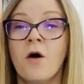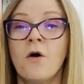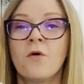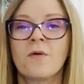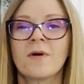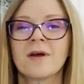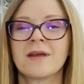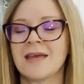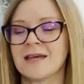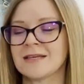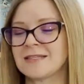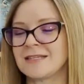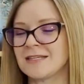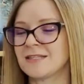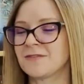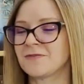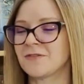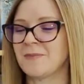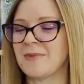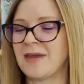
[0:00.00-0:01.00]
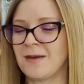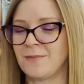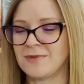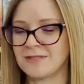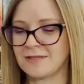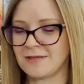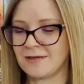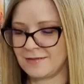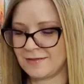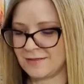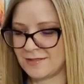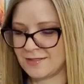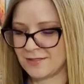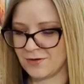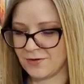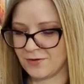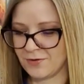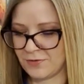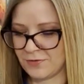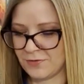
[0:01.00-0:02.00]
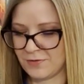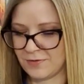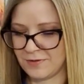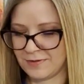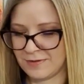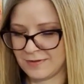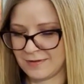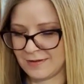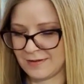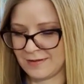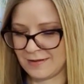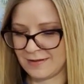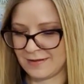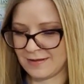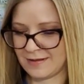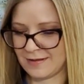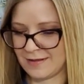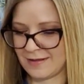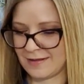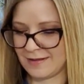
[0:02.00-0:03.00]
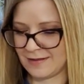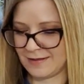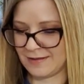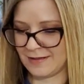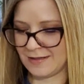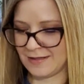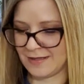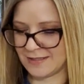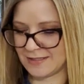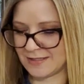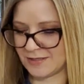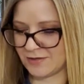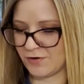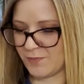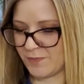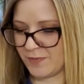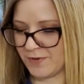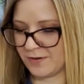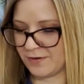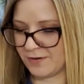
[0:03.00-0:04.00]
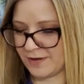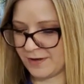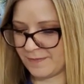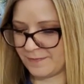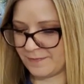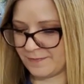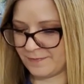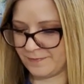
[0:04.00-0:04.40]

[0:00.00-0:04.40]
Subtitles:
Oh, yes, it's from Amazon. So let's open her up.